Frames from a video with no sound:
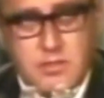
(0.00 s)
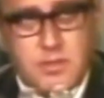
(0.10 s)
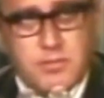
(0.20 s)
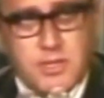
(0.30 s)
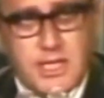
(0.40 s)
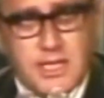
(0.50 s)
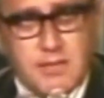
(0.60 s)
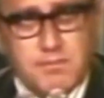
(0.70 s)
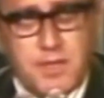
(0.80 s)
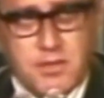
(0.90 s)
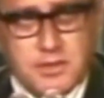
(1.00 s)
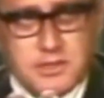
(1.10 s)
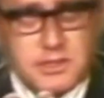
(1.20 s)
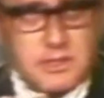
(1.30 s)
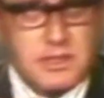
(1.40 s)
We would not
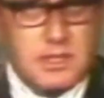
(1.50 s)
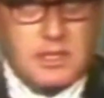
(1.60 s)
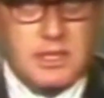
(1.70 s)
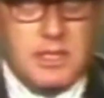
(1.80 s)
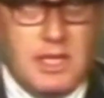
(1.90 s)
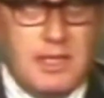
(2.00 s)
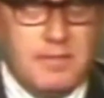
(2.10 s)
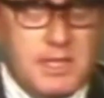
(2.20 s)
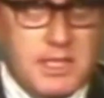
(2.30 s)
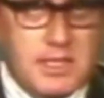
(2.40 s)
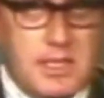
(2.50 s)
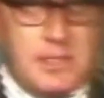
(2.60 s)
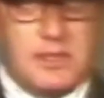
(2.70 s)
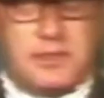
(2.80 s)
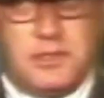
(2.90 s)
impose a
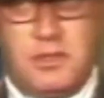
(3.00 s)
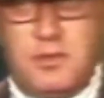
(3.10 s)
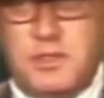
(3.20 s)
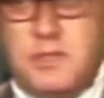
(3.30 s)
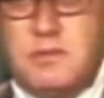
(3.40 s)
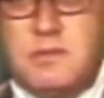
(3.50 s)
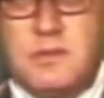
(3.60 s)
particular solution.